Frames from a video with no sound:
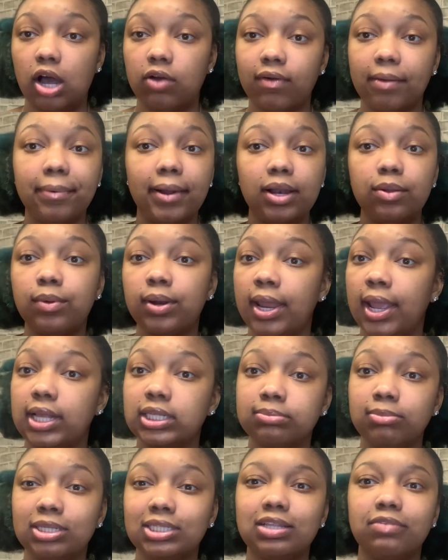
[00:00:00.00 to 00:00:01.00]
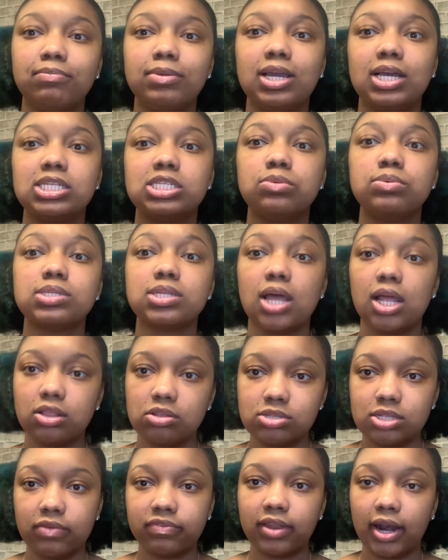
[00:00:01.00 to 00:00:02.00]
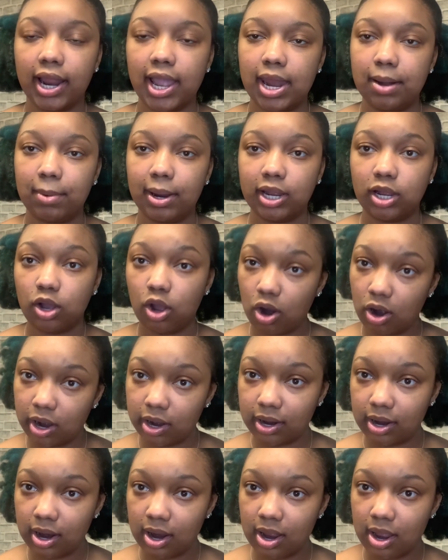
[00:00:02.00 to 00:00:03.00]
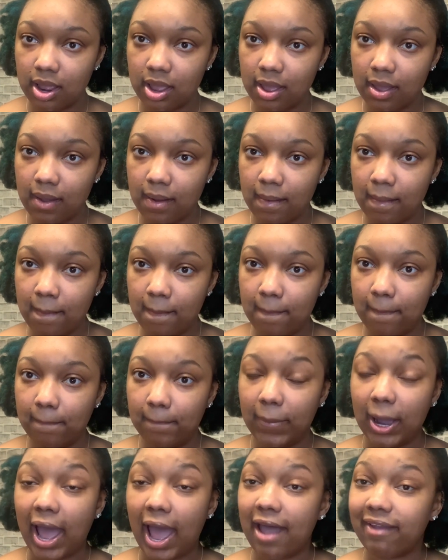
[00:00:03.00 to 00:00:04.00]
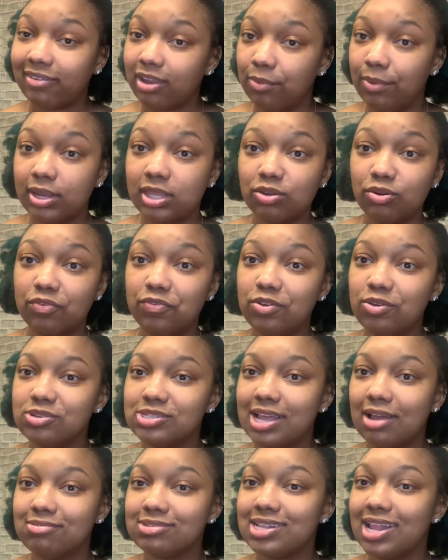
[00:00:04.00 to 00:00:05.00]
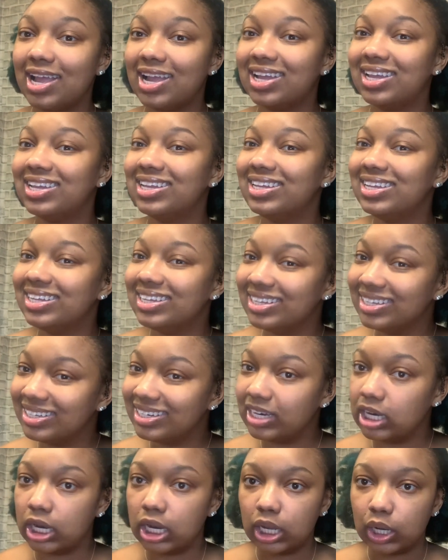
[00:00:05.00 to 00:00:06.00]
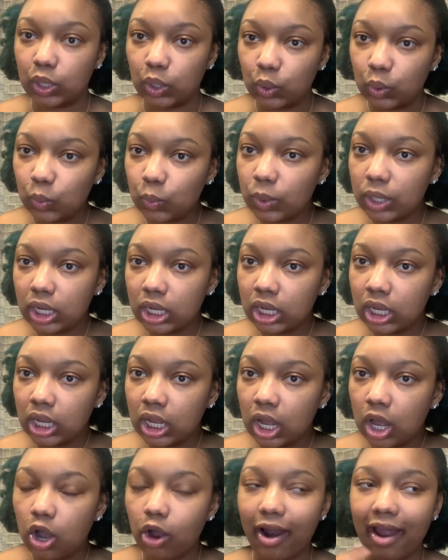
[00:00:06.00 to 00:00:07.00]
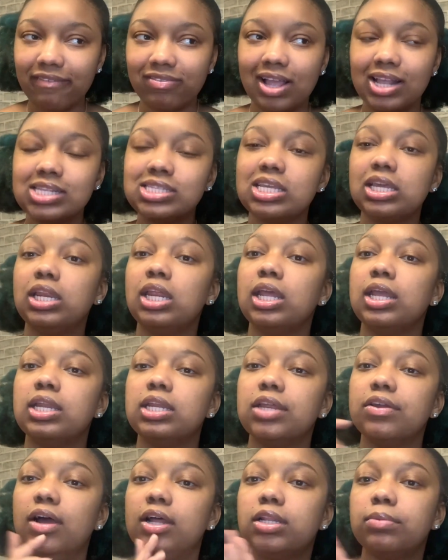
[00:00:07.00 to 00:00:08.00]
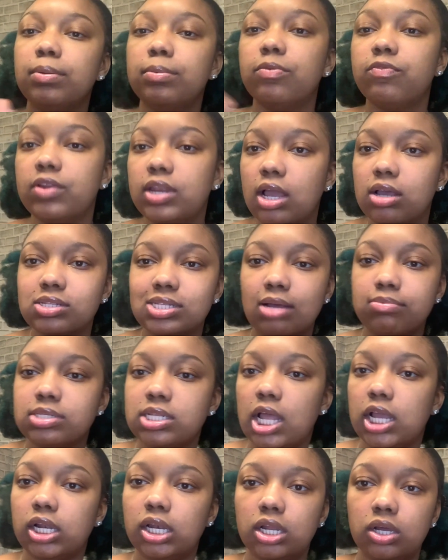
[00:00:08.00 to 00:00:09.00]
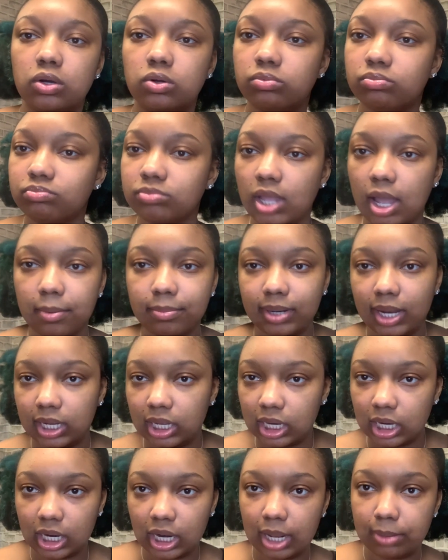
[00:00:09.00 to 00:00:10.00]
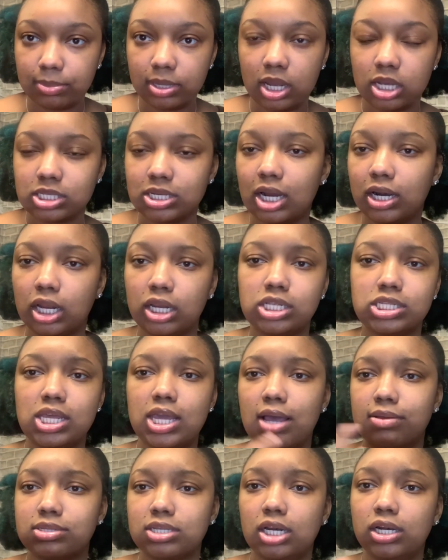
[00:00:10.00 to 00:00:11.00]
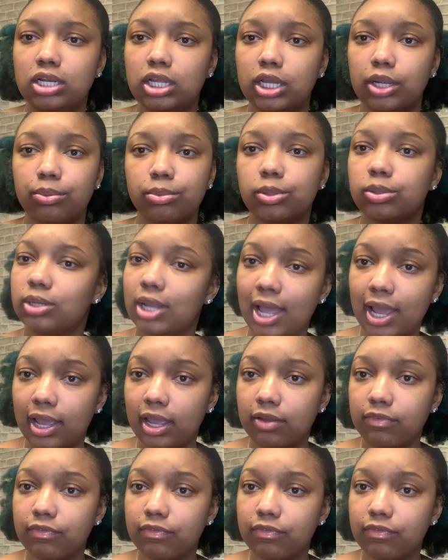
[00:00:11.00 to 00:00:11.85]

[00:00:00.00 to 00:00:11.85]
I probably would have had some other stuff, because it was other stuff that I had in my cart. But after I read the reviews, I was like, no. Or after I seen it in other people's videos, I was like, no, I'm not getting it, because I already see how it's gonna look in real life.